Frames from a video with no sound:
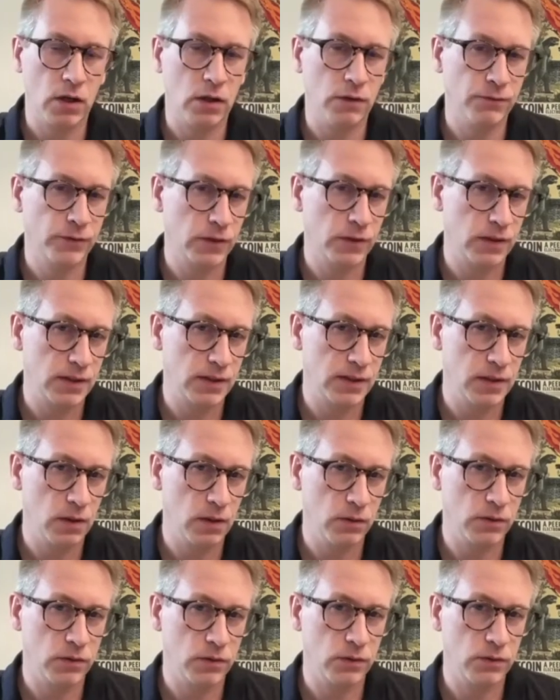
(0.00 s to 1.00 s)
after these
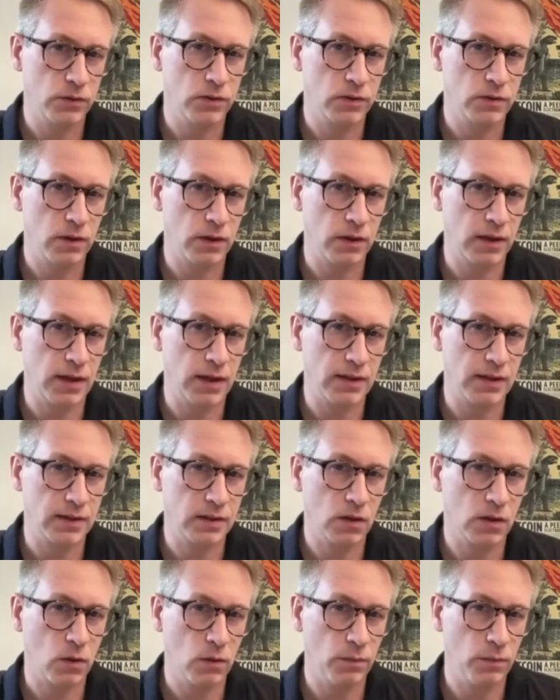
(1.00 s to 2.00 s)
lawsuits
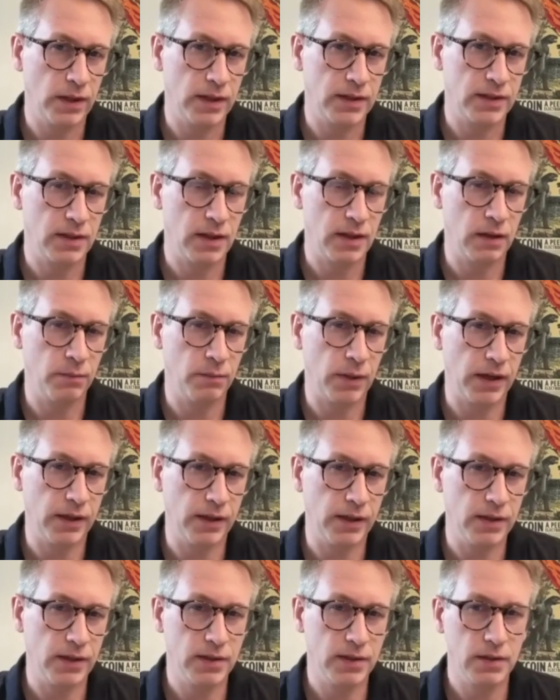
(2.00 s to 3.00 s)
against Coinbase and
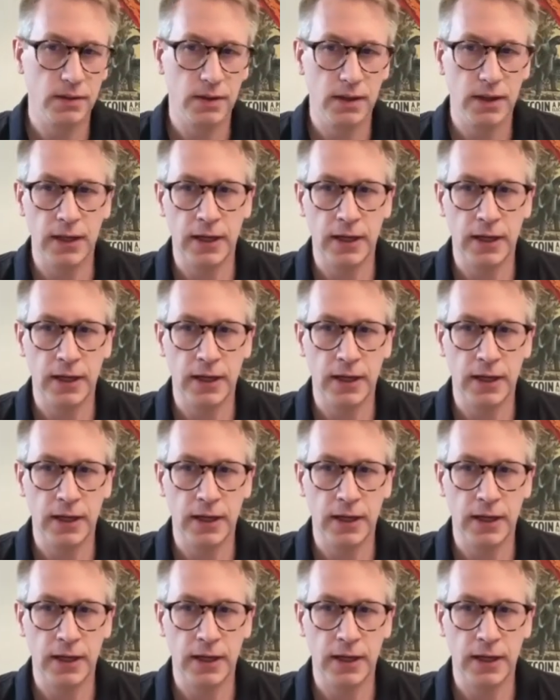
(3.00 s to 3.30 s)
Binance.